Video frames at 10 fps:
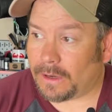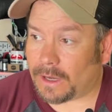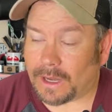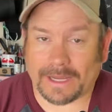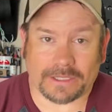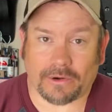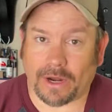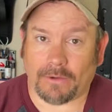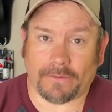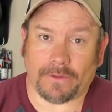has a
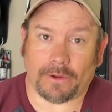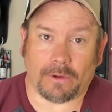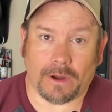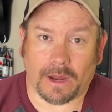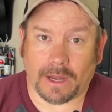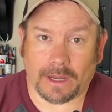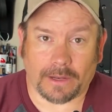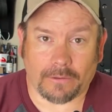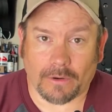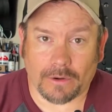great review
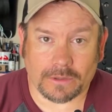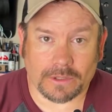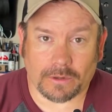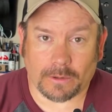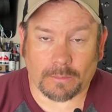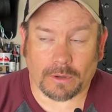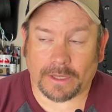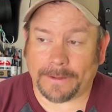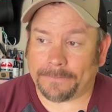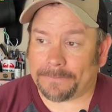on the Rogue Solo Pulley,